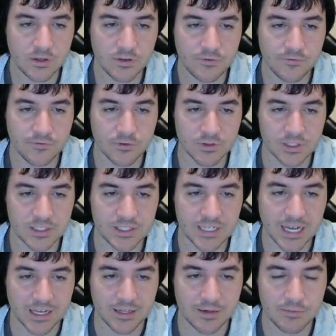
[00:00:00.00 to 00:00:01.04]
for the
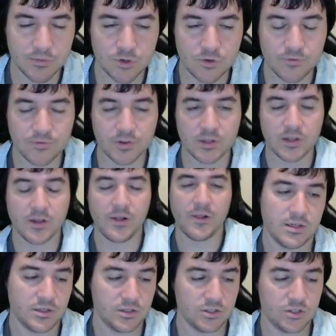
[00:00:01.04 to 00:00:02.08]
second move.
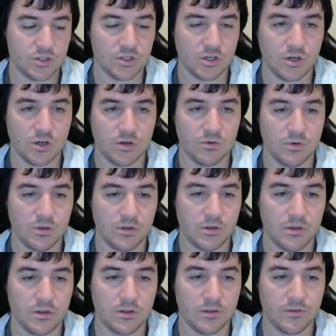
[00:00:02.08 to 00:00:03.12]
So
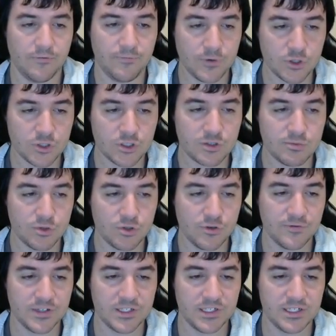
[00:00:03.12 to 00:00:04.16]
the first
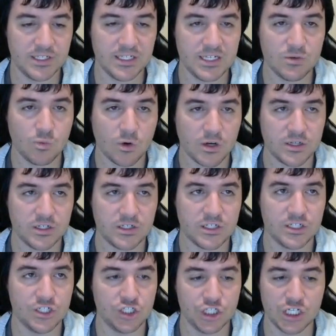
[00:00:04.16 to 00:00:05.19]
move is D1
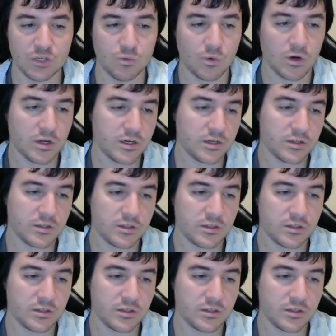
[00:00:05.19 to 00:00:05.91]
to G1.